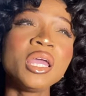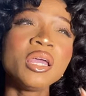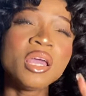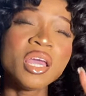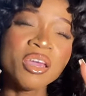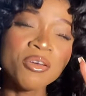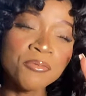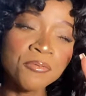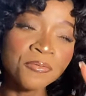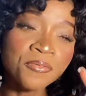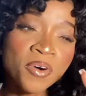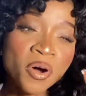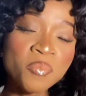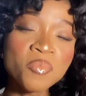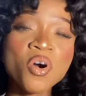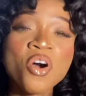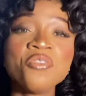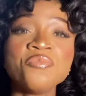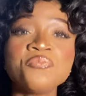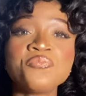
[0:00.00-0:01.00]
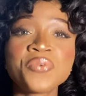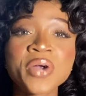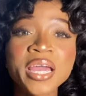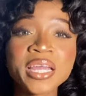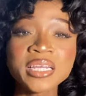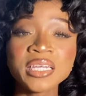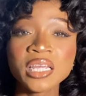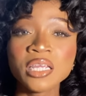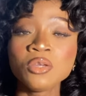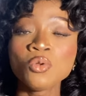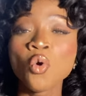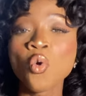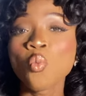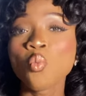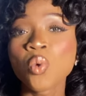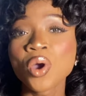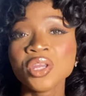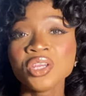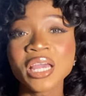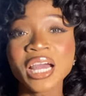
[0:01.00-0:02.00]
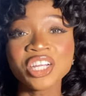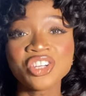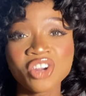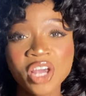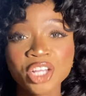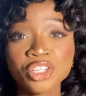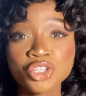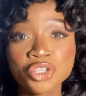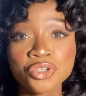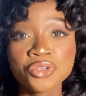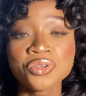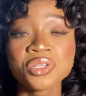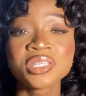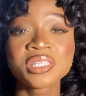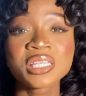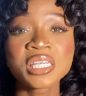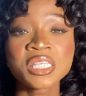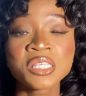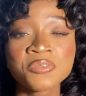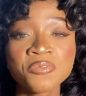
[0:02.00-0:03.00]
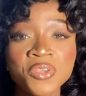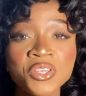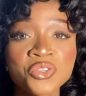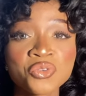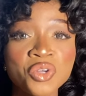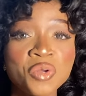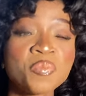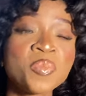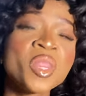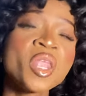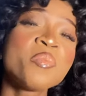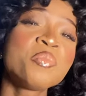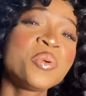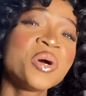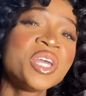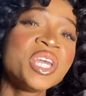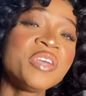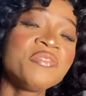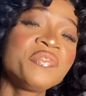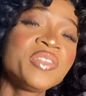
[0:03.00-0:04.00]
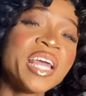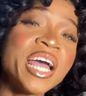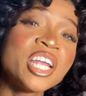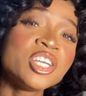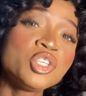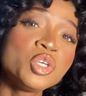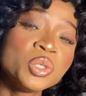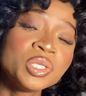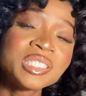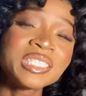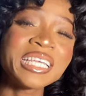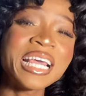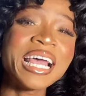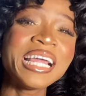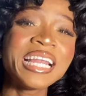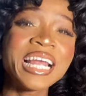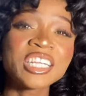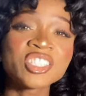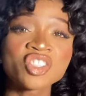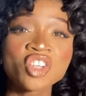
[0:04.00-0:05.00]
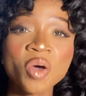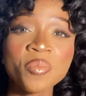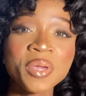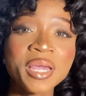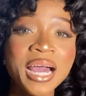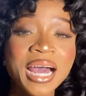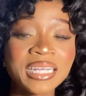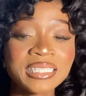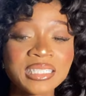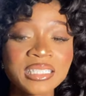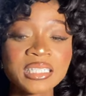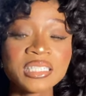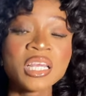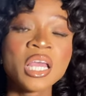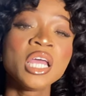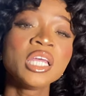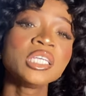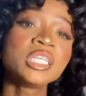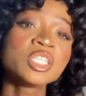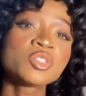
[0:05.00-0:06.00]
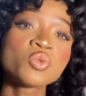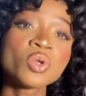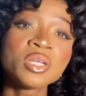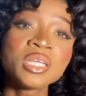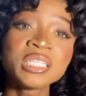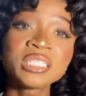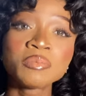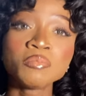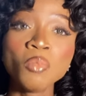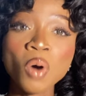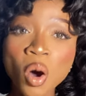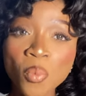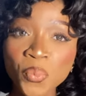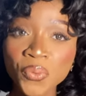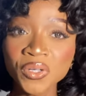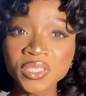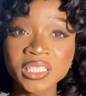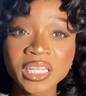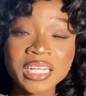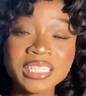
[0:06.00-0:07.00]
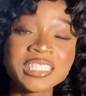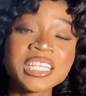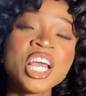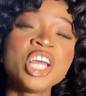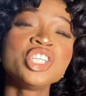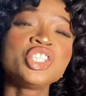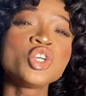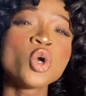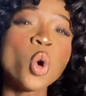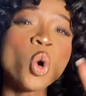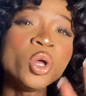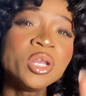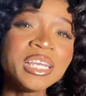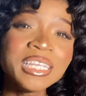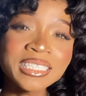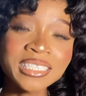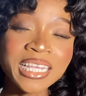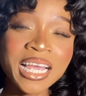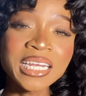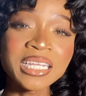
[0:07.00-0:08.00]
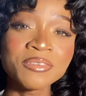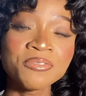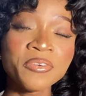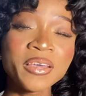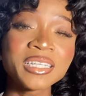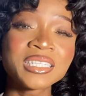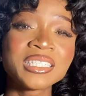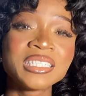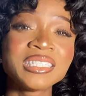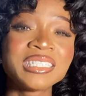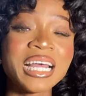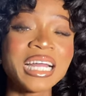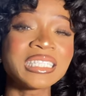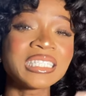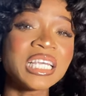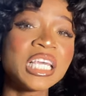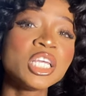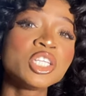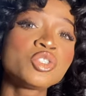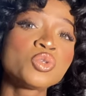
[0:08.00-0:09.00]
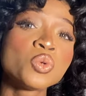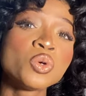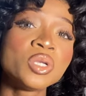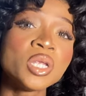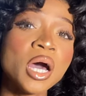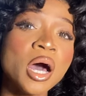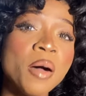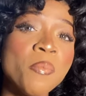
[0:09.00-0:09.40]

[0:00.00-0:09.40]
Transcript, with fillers: a form of brightening when you are trying to use this face cream. But if they had used L-ascorbic acid, This one is more potent. The only side effect is that it would